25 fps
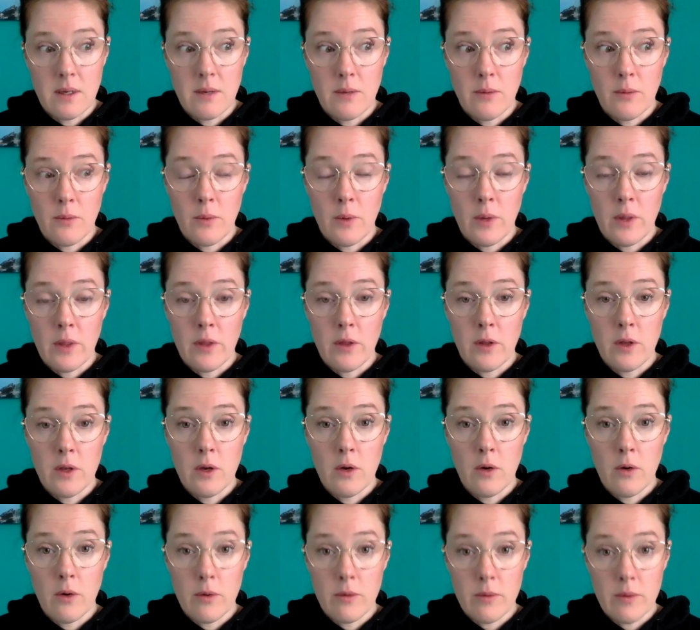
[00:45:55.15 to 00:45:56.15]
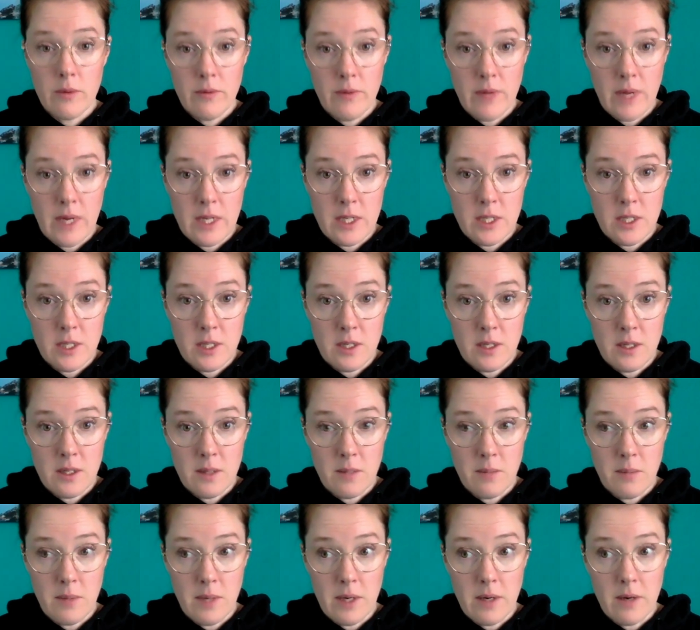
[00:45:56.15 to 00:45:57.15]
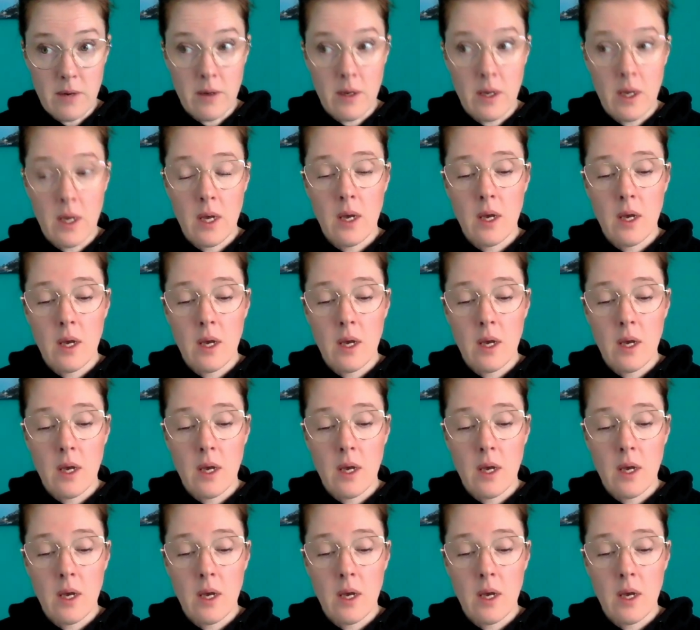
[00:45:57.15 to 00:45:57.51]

with your reflection in the mirror.